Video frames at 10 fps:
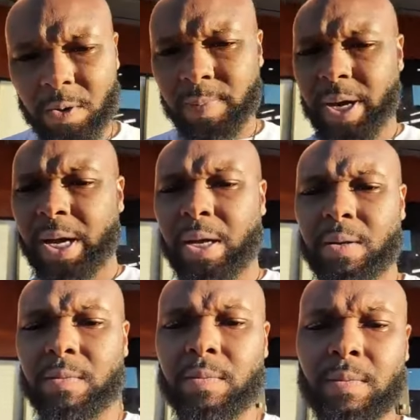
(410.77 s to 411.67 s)
man.
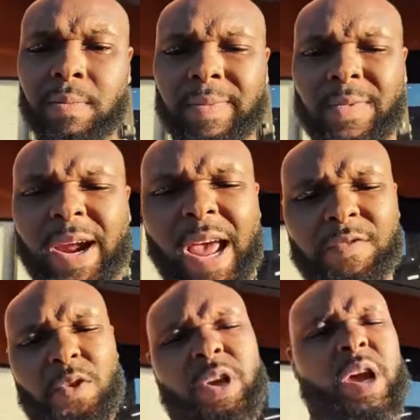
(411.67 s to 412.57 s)
Right
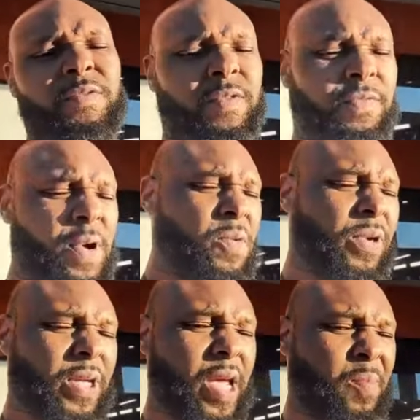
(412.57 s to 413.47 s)
after you get off the phone
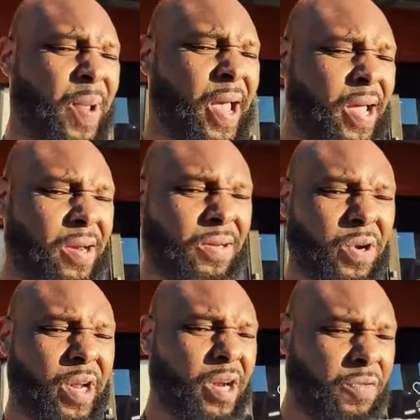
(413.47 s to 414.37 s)
with King Payne
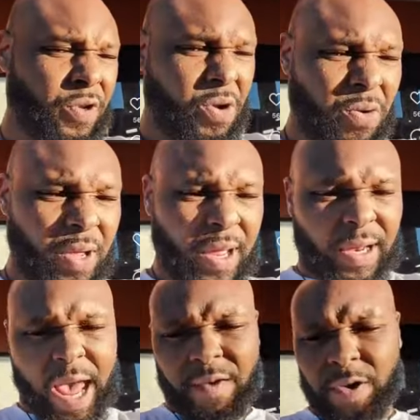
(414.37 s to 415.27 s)
doing the interview,
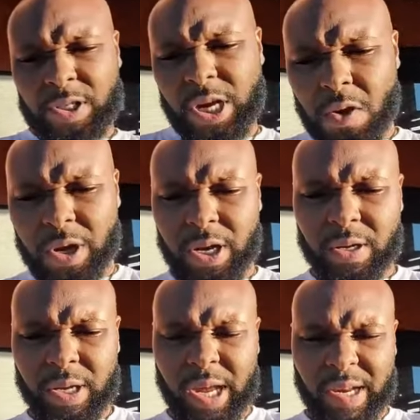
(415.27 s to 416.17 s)
laughing and joking,
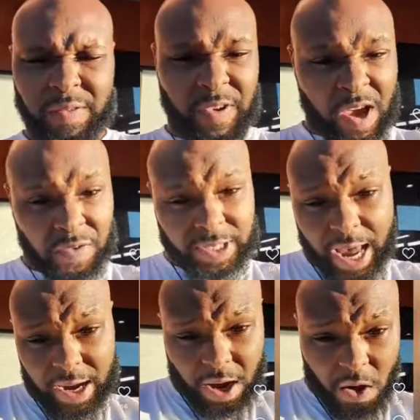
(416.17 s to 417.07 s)
eating Velvet
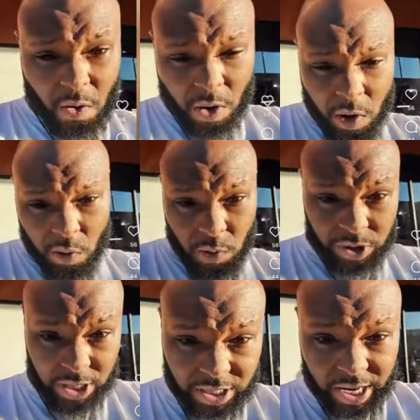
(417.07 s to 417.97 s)
Taco with
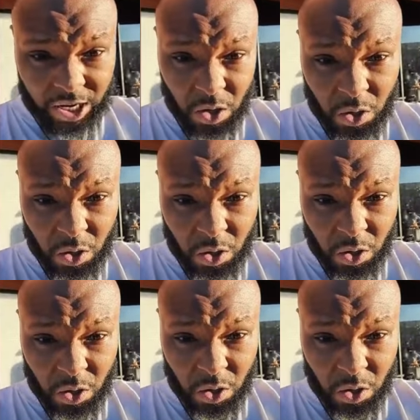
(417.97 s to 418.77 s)
this nigga who's supposed